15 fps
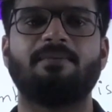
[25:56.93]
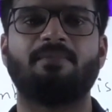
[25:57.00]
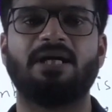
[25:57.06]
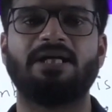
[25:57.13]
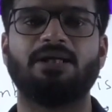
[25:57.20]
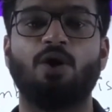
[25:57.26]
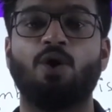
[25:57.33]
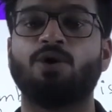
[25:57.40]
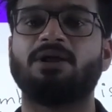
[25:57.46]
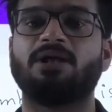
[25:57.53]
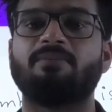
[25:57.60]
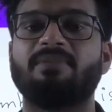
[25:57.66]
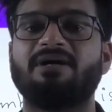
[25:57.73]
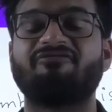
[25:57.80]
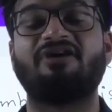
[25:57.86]
my
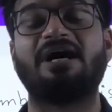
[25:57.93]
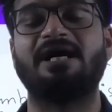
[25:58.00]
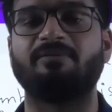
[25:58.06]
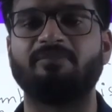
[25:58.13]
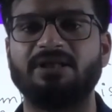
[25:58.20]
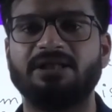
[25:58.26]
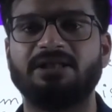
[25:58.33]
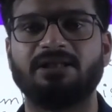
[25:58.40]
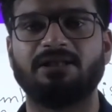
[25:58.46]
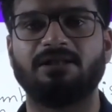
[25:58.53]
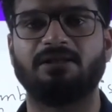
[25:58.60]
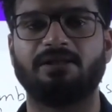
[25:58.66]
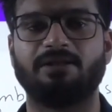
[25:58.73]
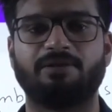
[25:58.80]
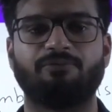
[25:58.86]
owner may fire me,
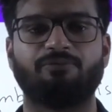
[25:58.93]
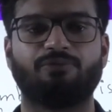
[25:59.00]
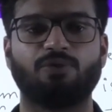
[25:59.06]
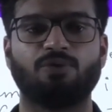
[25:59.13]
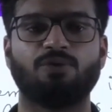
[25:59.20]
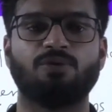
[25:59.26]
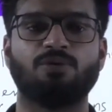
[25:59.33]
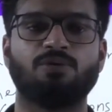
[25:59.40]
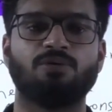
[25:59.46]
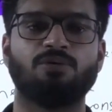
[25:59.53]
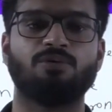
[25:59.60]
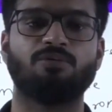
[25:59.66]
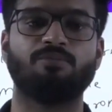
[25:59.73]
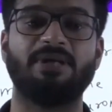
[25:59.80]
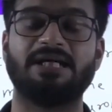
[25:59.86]
like,
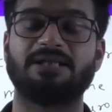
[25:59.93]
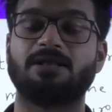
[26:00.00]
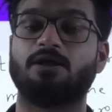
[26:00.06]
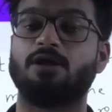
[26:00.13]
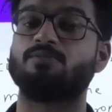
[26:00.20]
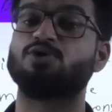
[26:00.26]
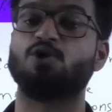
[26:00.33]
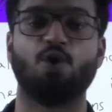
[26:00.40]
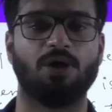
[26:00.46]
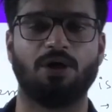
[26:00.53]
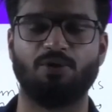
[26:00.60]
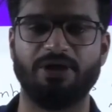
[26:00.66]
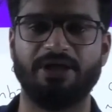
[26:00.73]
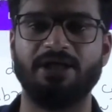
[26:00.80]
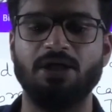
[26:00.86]
to make the club so
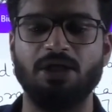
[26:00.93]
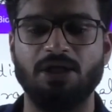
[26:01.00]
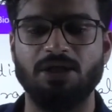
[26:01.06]
crowded.